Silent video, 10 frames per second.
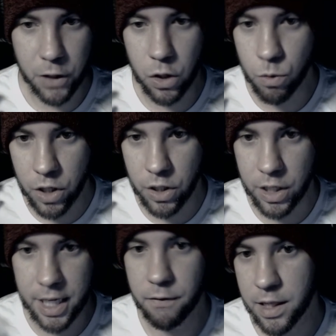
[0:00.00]
If you
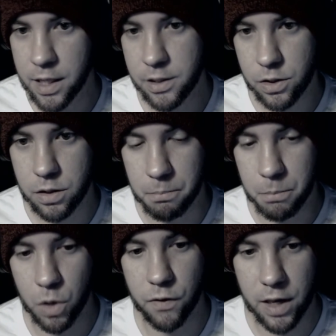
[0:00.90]
could give
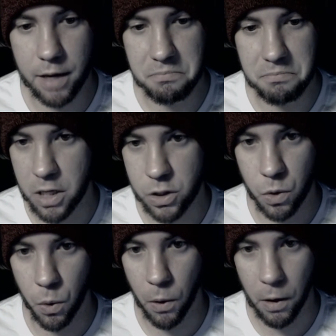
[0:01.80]
this movie
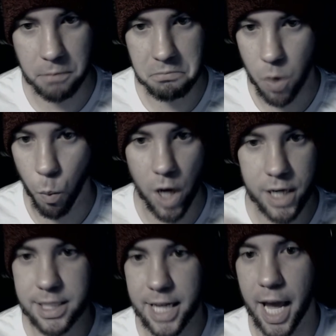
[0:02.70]
a score
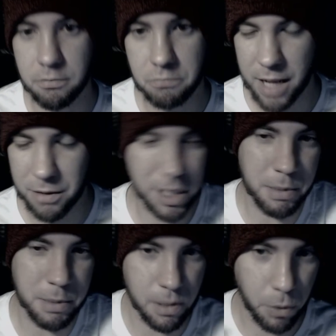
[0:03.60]
1 to 10, right?
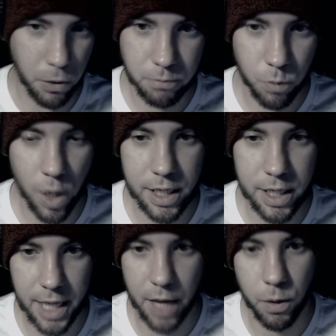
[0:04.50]
Let's keep it simple.
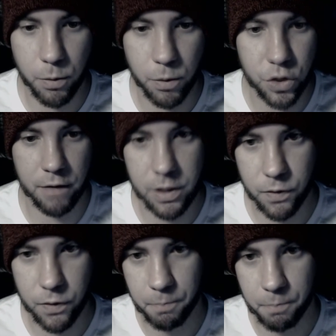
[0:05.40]
1 to 10, what would you
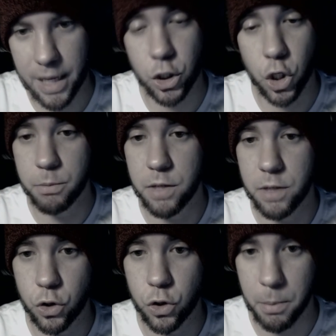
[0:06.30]
give this film in
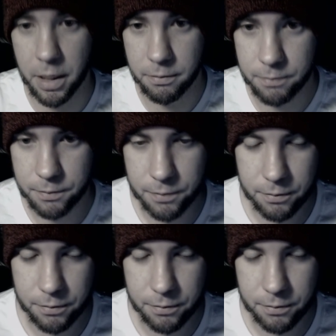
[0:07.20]
terms of enjoyment?